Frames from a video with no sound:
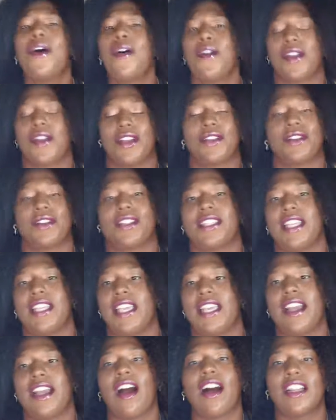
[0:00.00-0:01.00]
or you'll see
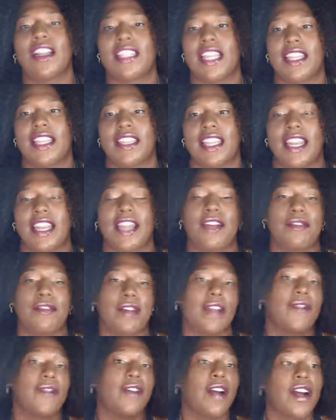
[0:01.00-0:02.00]
content that I
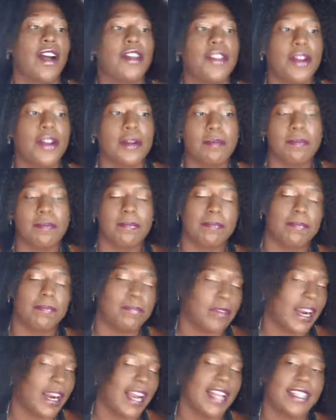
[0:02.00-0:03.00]
create for other
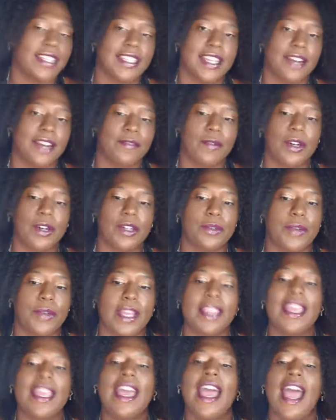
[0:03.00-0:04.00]
brands that I've worked
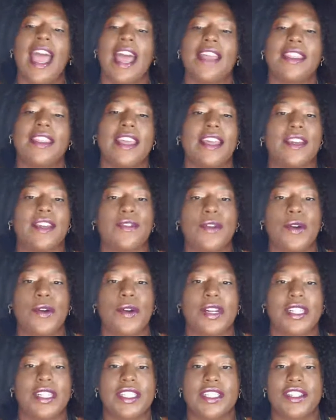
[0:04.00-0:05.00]
with. And then of
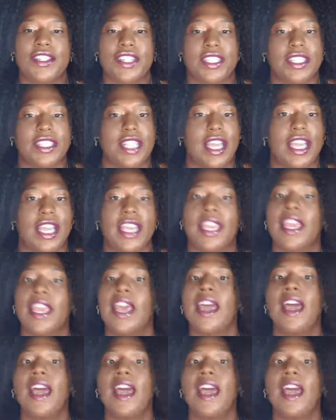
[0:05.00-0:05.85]
course, just like,